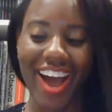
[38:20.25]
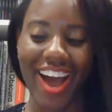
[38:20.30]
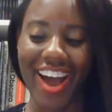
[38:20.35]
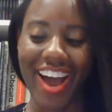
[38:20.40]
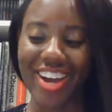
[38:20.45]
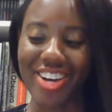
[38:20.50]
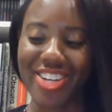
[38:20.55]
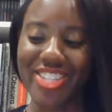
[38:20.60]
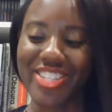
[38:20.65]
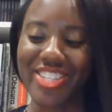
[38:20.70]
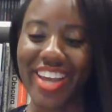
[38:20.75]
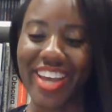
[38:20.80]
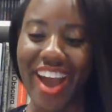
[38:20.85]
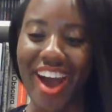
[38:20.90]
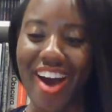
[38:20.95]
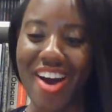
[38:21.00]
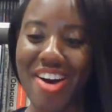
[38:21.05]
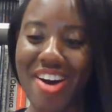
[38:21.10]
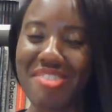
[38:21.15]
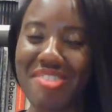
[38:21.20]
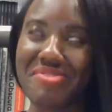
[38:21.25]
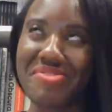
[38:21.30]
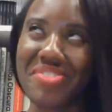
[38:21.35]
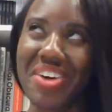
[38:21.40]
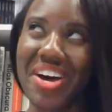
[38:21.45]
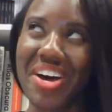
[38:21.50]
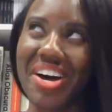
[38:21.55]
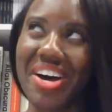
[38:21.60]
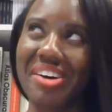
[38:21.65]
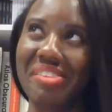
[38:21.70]
I also have
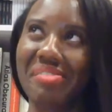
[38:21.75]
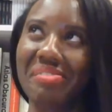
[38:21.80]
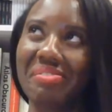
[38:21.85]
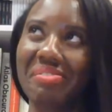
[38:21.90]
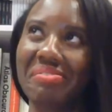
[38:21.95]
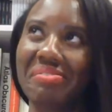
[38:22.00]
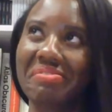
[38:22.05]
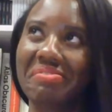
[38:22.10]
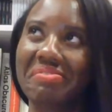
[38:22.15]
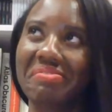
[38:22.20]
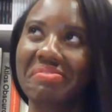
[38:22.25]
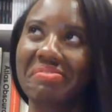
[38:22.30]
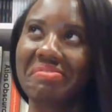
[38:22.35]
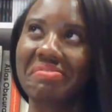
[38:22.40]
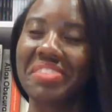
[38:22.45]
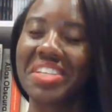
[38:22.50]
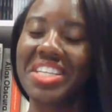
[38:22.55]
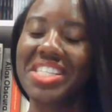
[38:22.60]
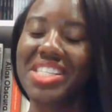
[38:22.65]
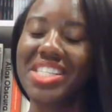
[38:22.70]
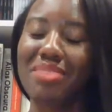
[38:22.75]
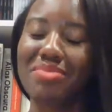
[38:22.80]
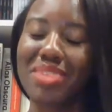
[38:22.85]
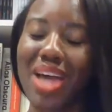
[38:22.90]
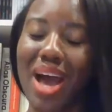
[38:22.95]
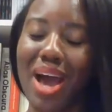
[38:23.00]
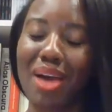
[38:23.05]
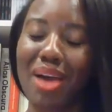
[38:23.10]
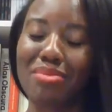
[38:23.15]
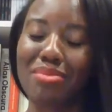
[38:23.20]

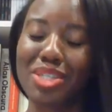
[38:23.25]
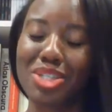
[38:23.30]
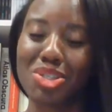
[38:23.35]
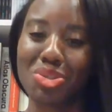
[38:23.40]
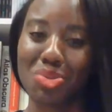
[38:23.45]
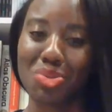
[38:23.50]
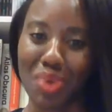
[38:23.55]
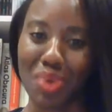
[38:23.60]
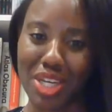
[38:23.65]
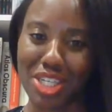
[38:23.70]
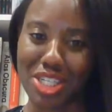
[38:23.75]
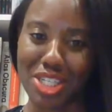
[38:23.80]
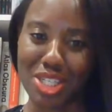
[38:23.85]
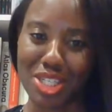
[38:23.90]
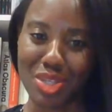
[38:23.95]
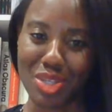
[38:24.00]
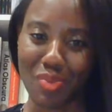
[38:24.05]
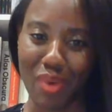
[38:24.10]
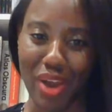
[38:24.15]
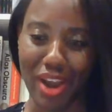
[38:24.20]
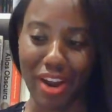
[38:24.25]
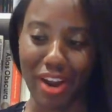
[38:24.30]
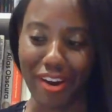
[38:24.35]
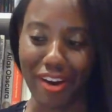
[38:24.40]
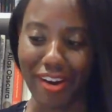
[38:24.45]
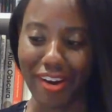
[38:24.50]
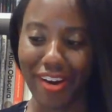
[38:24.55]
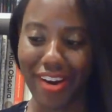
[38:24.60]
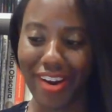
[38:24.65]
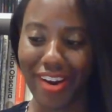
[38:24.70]
sometimes situations
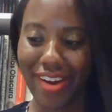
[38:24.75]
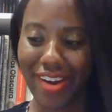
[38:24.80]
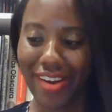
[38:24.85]
where,